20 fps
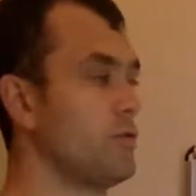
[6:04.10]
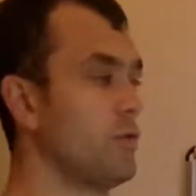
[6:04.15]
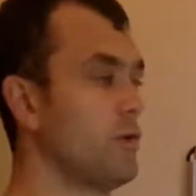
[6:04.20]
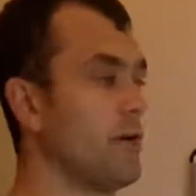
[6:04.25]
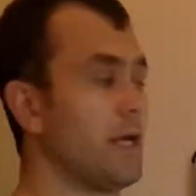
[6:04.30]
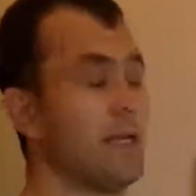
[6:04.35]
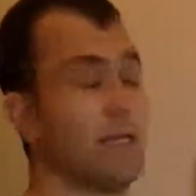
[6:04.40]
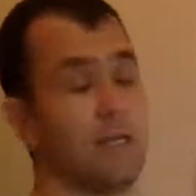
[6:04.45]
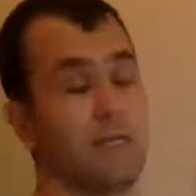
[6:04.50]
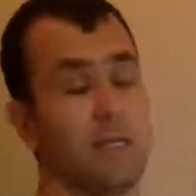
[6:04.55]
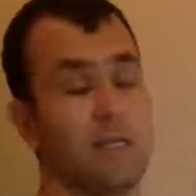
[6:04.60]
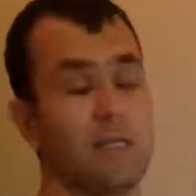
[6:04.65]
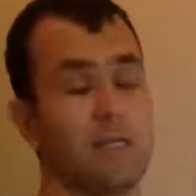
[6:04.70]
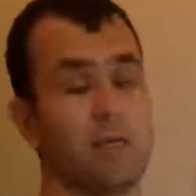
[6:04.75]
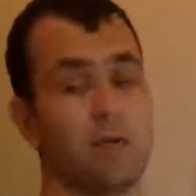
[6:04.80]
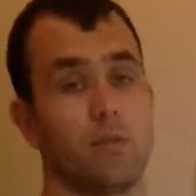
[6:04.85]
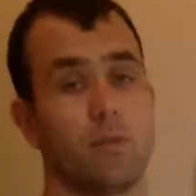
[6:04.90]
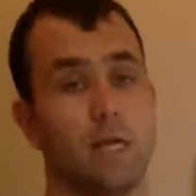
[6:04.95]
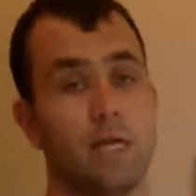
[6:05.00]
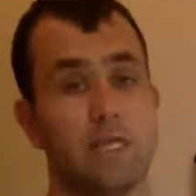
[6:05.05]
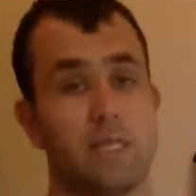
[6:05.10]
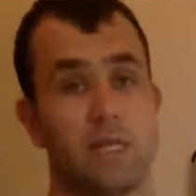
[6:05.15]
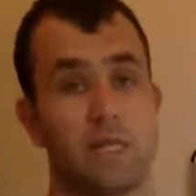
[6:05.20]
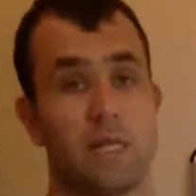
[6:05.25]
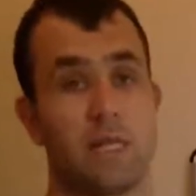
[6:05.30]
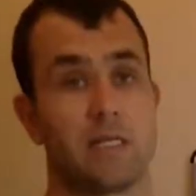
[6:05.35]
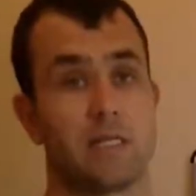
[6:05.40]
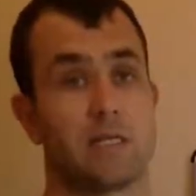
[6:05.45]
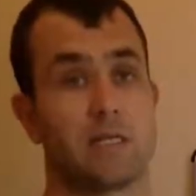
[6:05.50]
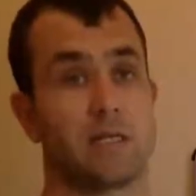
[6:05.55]
and these are basically
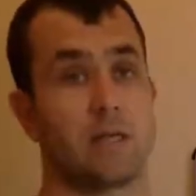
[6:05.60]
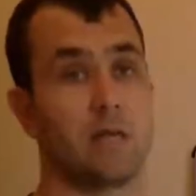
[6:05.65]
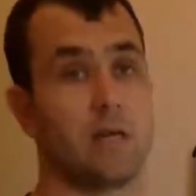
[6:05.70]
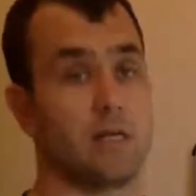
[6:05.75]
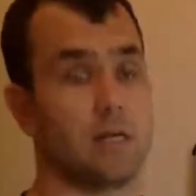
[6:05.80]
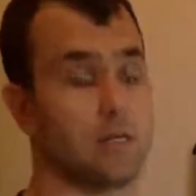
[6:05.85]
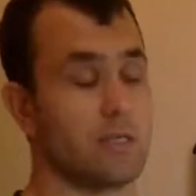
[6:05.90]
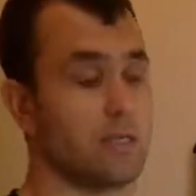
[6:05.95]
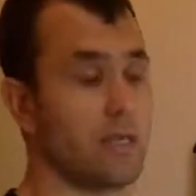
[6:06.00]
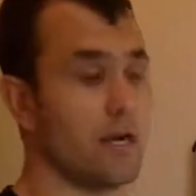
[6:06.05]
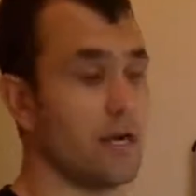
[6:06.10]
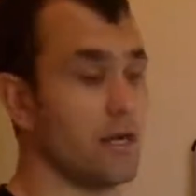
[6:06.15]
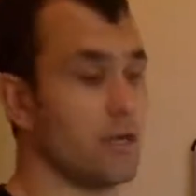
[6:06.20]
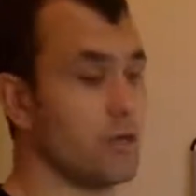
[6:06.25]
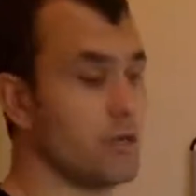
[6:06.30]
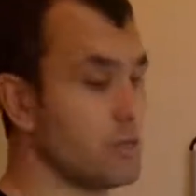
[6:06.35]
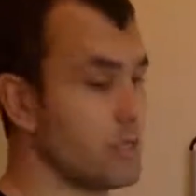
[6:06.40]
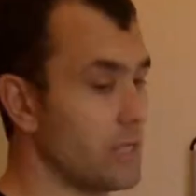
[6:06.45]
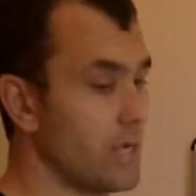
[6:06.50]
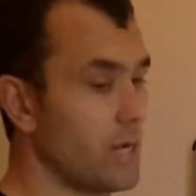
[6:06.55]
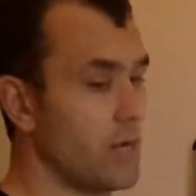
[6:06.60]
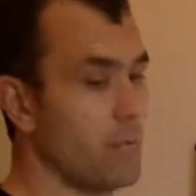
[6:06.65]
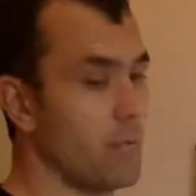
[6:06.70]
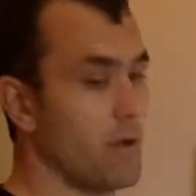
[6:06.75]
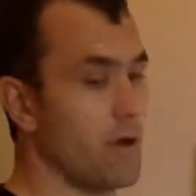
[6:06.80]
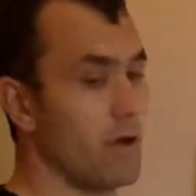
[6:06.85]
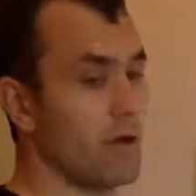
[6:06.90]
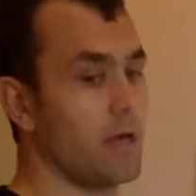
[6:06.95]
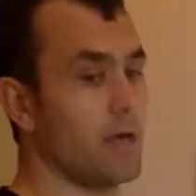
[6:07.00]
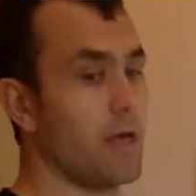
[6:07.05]
exercises that I used in
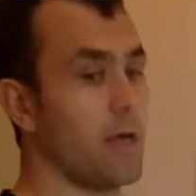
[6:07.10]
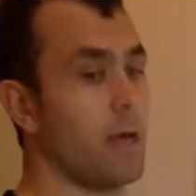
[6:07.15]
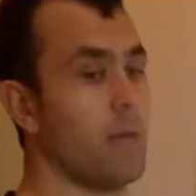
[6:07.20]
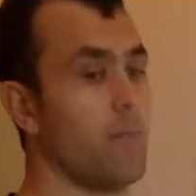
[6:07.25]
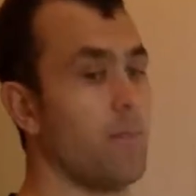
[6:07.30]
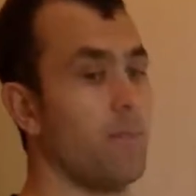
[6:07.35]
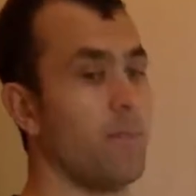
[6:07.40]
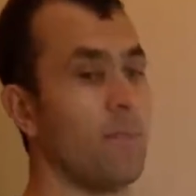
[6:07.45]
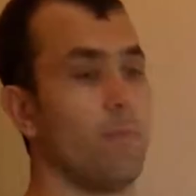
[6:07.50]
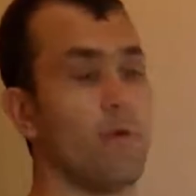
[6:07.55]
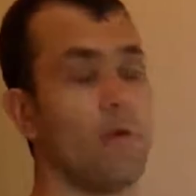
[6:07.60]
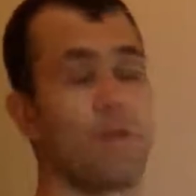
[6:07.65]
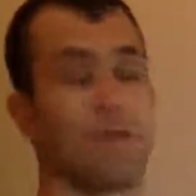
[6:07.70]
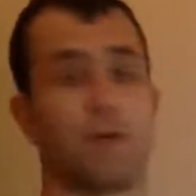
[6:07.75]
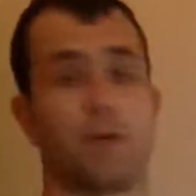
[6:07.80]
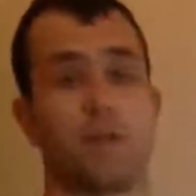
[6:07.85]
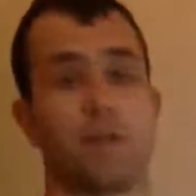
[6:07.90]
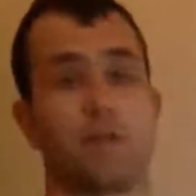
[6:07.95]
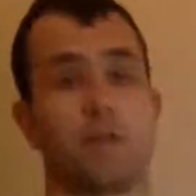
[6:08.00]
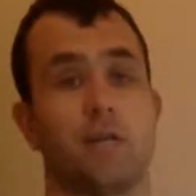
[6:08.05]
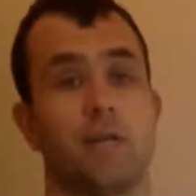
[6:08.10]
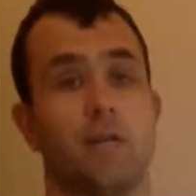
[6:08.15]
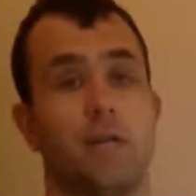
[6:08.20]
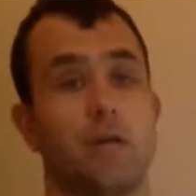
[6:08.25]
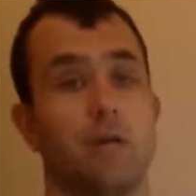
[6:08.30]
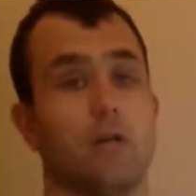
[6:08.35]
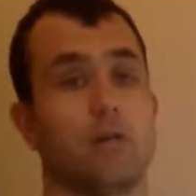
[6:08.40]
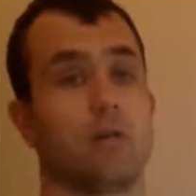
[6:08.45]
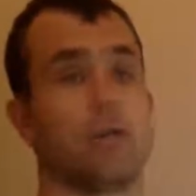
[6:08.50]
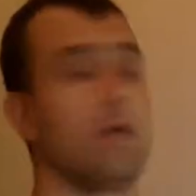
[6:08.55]
my my fight training a
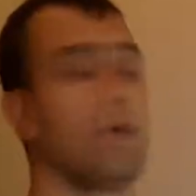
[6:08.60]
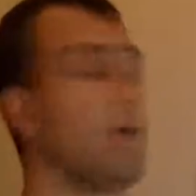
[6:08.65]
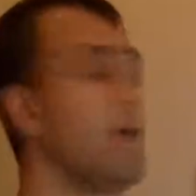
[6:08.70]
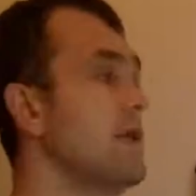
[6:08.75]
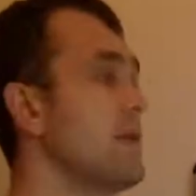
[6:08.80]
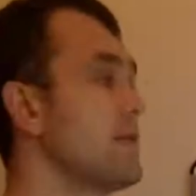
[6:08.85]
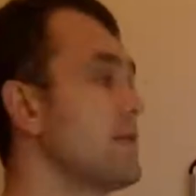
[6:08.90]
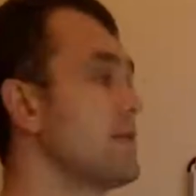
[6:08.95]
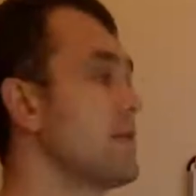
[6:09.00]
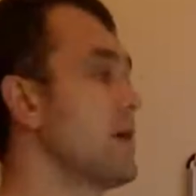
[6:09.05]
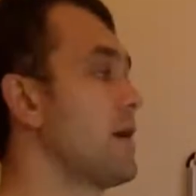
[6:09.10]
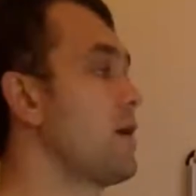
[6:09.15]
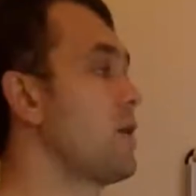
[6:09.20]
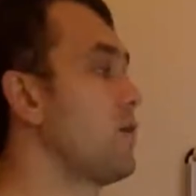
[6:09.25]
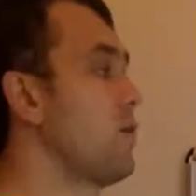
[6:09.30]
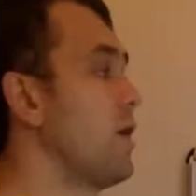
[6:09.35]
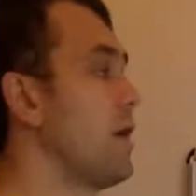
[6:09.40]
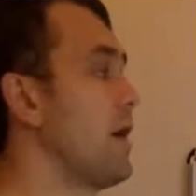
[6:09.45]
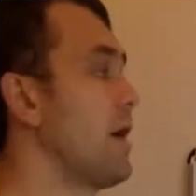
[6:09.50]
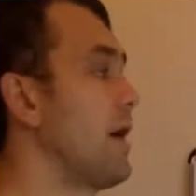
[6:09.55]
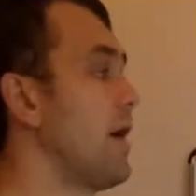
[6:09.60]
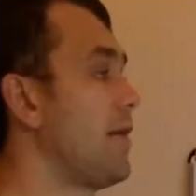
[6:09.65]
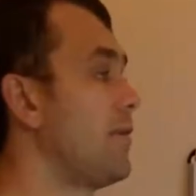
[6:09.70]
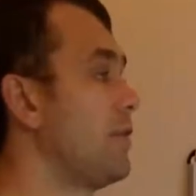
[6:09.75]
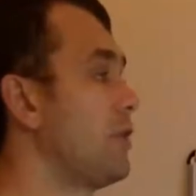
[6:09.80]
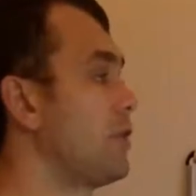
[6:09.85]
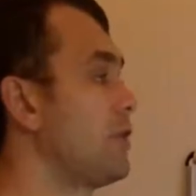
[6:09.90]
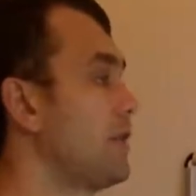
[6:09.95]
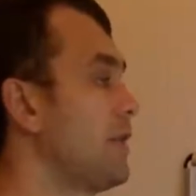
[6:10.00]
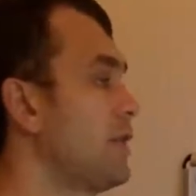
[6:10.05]
lot. So have a
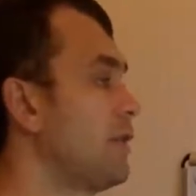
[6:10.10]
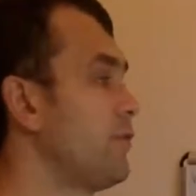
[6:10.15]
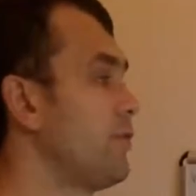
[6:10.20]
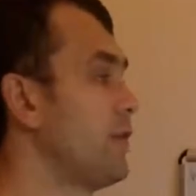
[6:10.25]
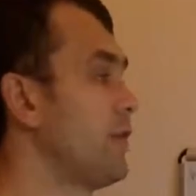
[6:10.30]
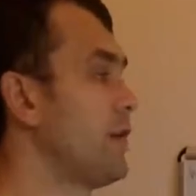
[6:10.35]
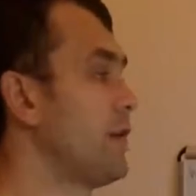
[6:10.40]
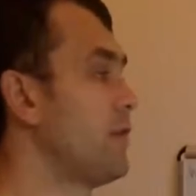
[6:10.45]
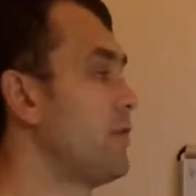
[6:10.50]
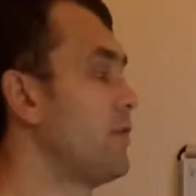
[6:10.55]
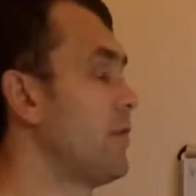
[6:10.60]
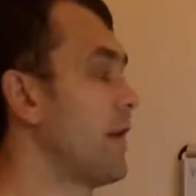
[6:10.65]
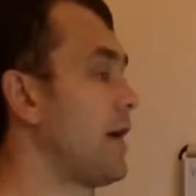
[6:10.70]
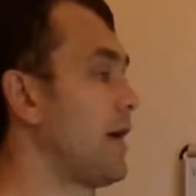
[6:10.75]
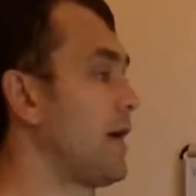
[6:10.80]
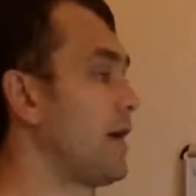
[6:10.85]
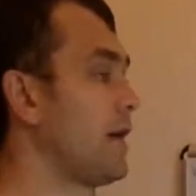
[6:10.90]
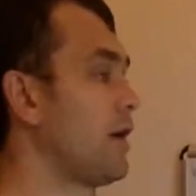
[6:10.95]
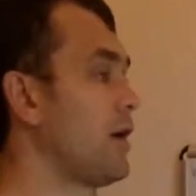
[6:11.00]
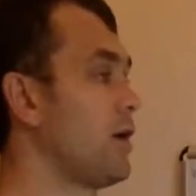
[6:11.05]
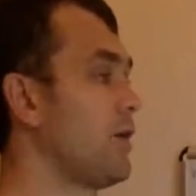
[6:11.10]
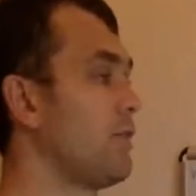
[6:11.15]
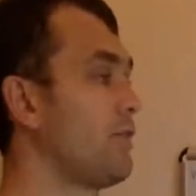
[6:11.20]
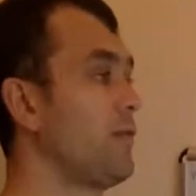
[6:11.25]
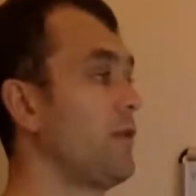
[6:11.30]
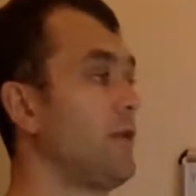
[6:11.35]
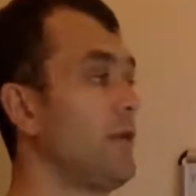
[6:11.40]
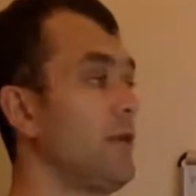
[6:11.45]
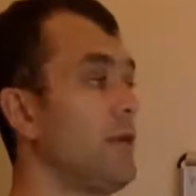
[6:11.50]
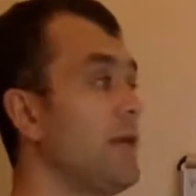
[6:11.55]
look at that video and
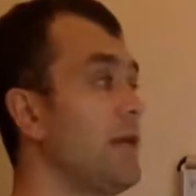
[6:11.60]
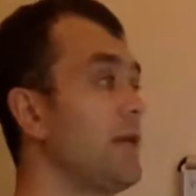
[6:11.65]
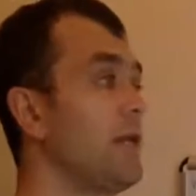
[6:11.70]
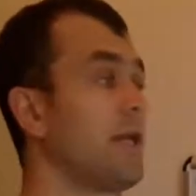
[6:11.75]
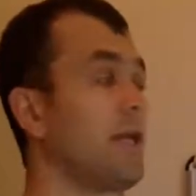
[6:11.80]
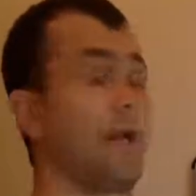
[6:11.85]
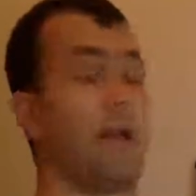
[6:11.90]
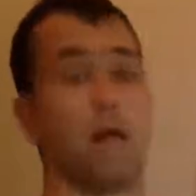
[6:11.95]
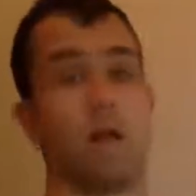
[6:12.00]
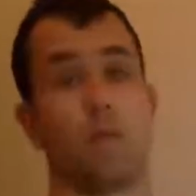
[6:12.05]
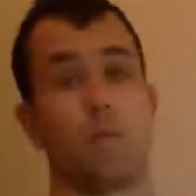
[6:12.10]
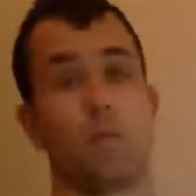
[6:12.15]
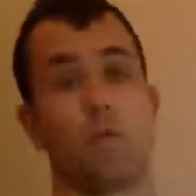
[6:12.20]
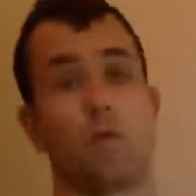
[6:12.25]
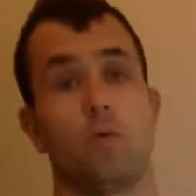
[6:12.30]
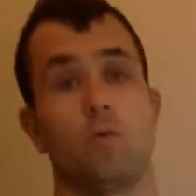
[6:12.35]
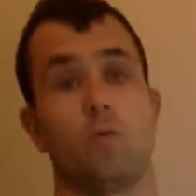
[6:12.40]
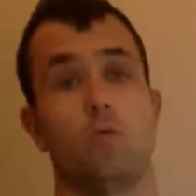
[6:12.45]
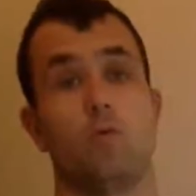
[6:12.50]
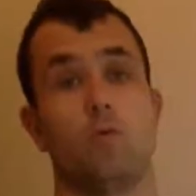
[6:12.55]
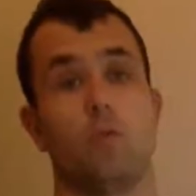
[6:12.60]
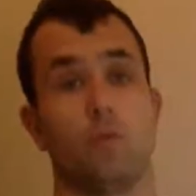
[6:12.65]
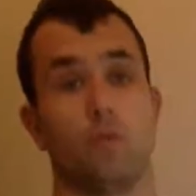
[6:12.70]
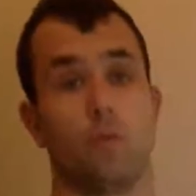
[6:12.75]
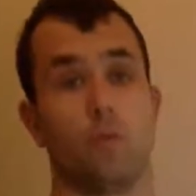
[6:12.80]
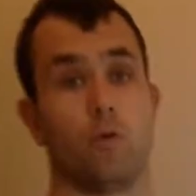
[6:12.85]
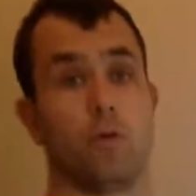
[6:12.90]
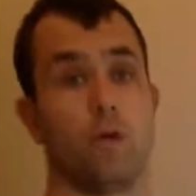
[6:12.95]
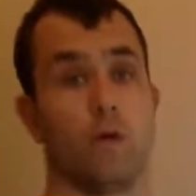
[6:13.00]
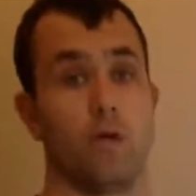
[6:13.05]
hopefully it can help you move
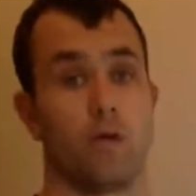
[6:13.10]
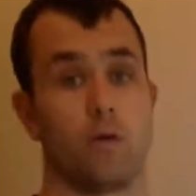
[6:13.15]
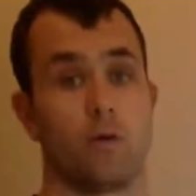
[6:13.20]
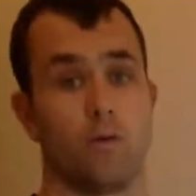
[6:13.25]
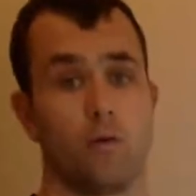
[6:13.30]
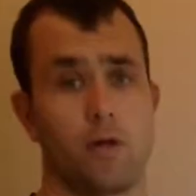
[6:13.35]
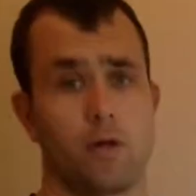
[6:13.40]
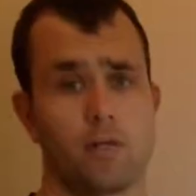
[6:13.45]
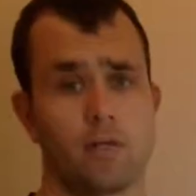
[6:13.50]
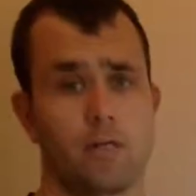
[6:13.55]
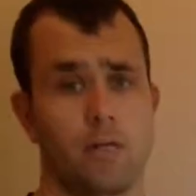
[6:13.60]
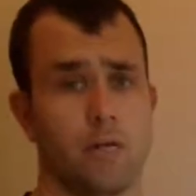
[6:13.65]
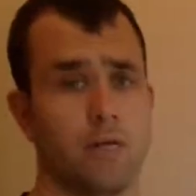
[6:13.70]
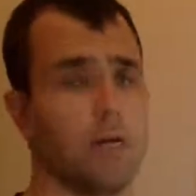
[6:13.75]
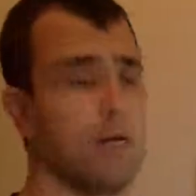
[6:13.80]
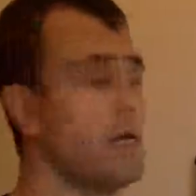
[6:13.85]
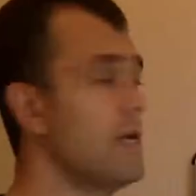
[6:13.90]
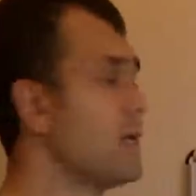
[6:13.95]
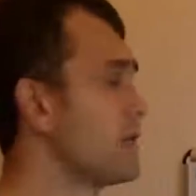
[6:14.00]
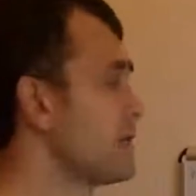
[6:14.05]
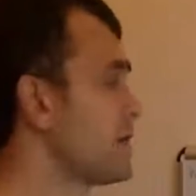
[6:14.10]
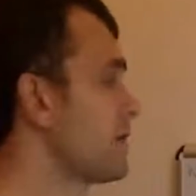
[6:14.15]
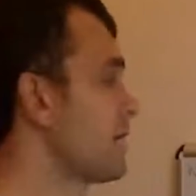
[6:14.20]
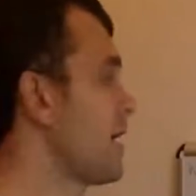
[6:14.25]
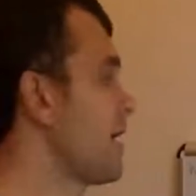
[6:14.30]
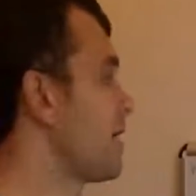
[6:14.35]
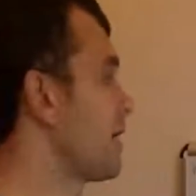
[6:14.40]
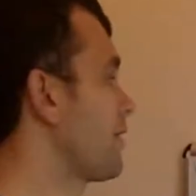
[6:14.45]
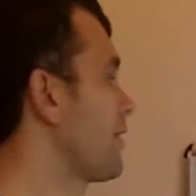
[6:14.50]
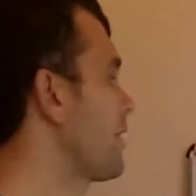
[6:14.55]
forward faster. So
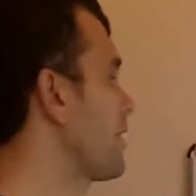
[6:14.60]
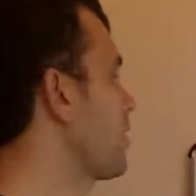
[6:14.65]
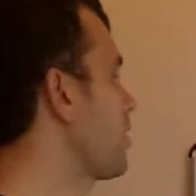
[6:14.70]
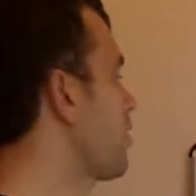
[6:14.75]
yeah, thank you